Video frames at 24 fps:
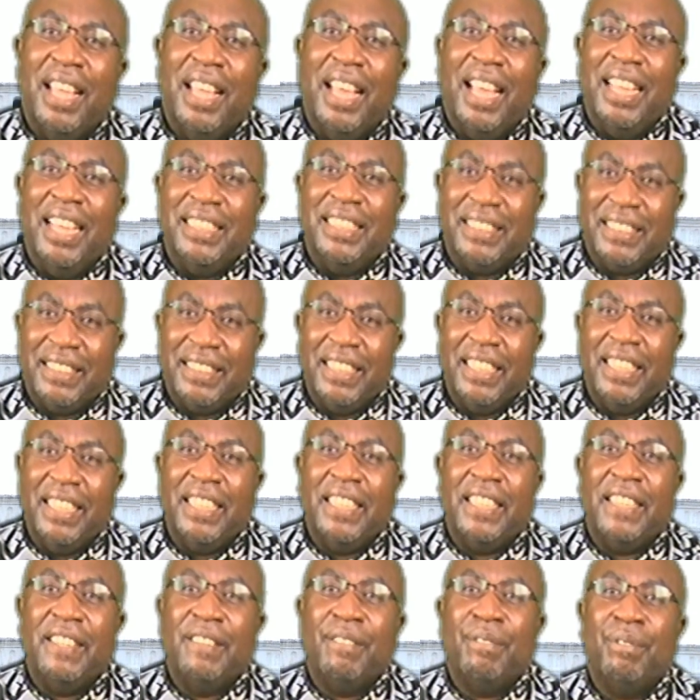I
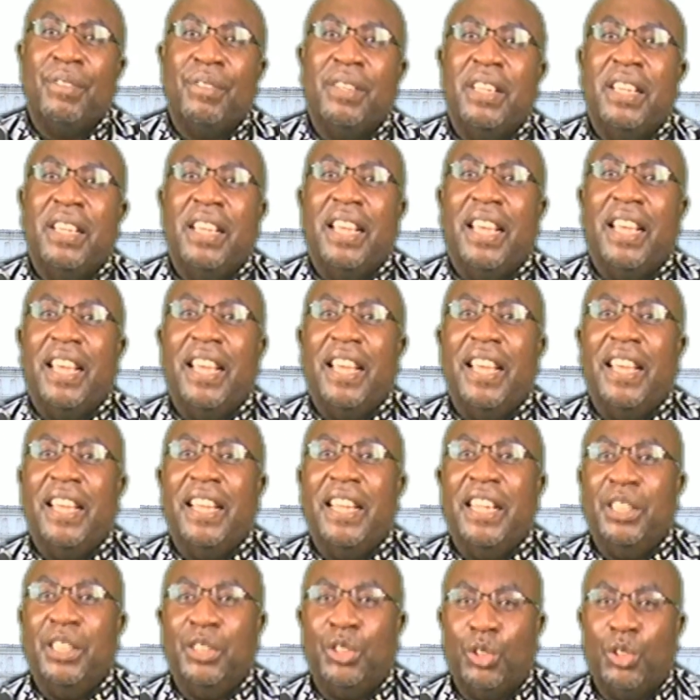say
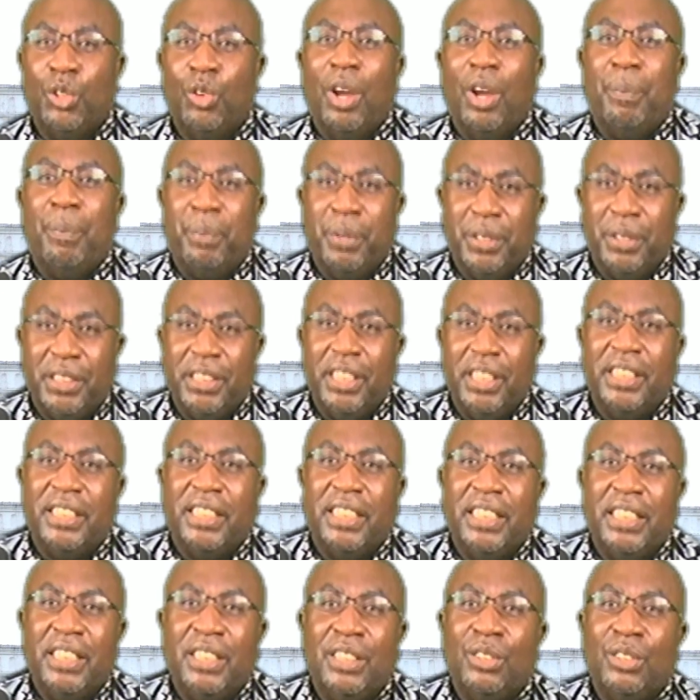and show
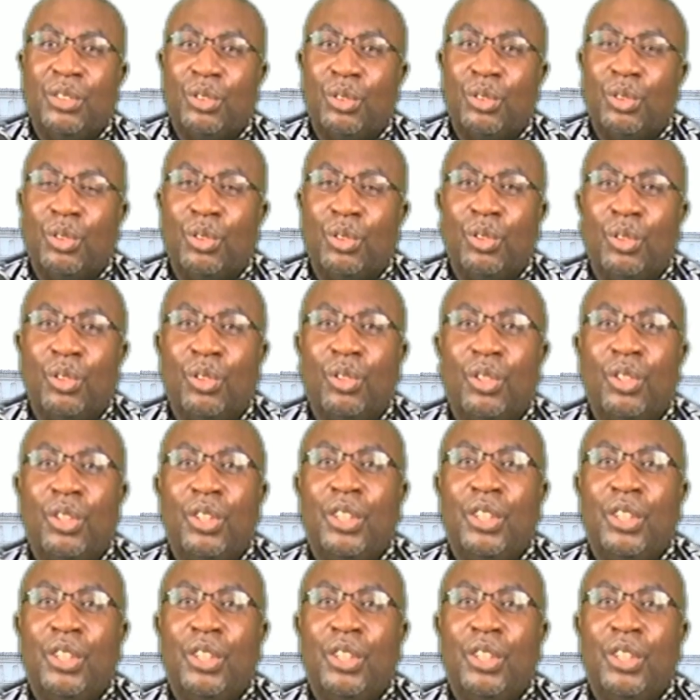appreciation to